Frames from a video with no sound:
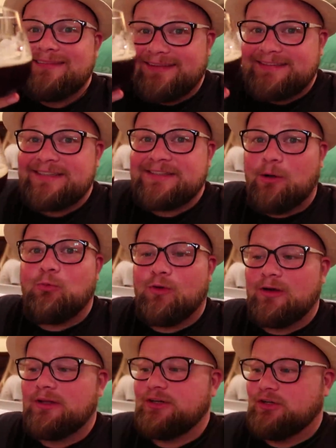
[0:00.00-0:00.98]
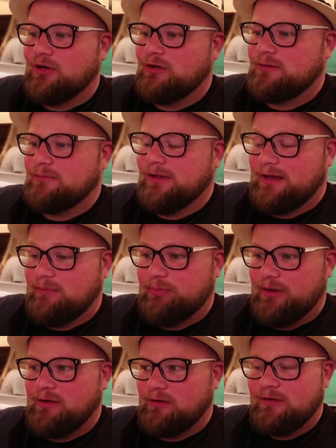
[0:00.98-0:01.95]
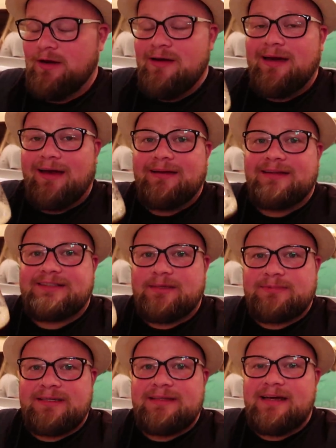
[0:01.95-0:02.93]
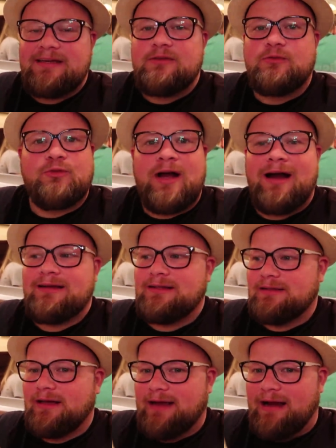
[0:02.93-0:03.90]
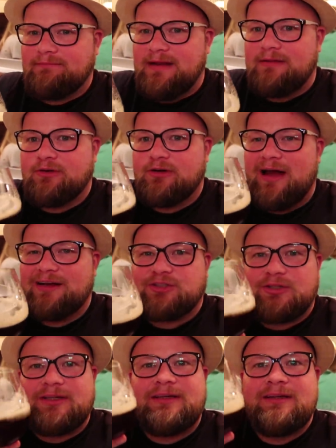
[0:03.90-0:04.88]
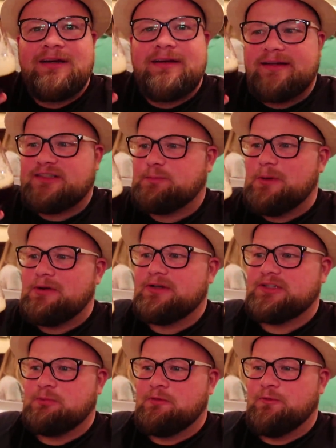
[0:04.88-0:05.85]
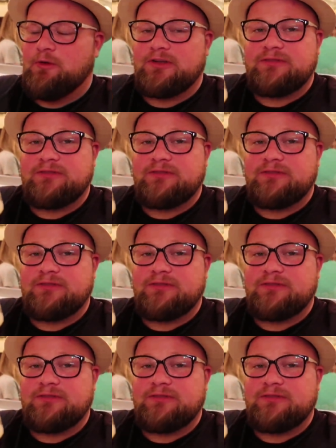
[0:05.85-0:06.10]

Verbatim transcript: This is a really good like beer, and it's something that you kind of like, I've never actually experienced before.